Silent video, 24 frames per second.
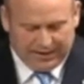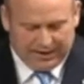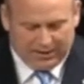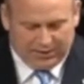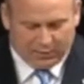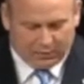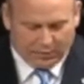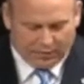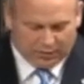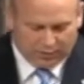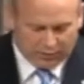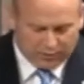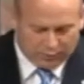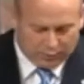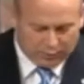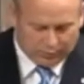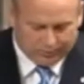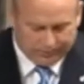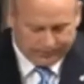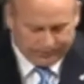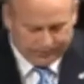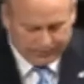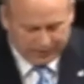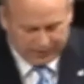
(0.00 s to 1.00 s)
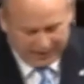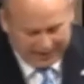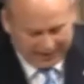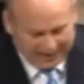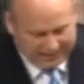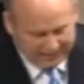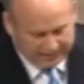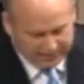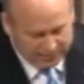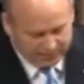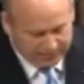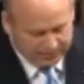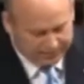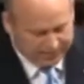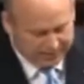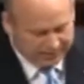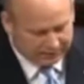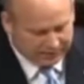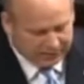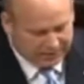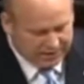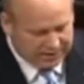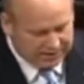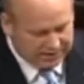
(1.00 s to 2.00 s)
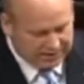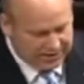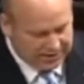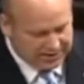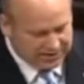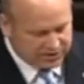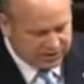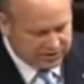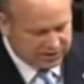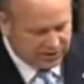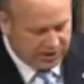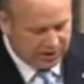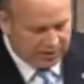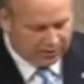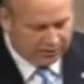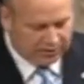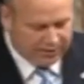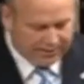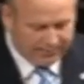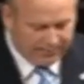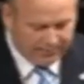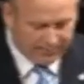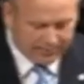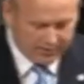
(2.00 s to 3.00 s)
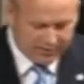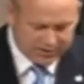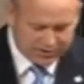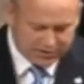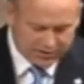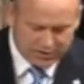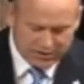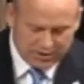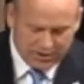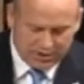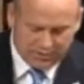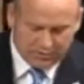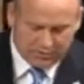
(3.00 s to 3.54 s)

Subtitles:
worker will aim to better recognize younger immigrants